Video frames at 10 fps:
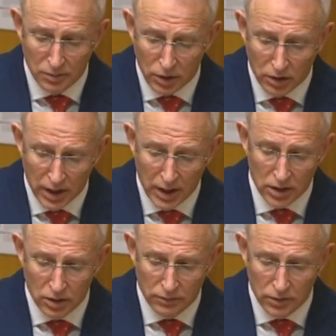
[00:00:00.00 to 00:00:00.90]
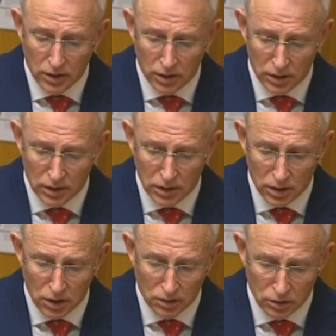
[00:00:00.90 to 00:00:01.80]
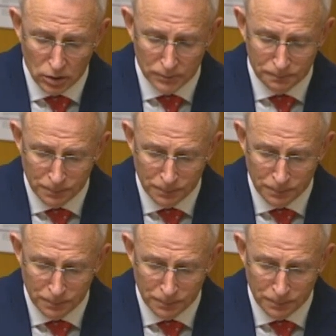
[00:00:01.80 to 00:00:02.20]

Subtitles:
blockade of the Lakan corridor.